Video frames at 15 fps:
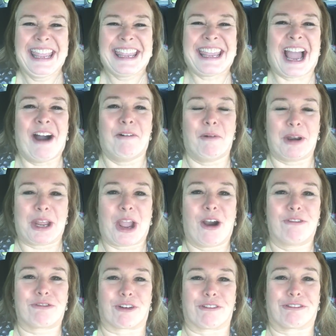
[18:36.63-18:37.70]
Y'all want to go
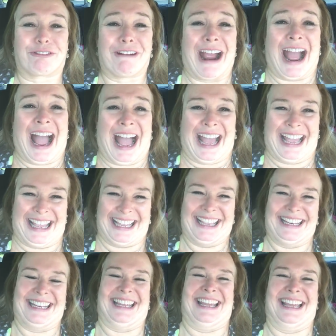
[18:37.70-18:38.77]
for a
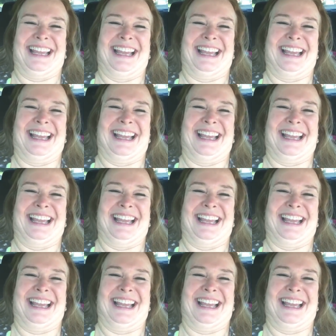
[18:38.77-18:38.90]
ride?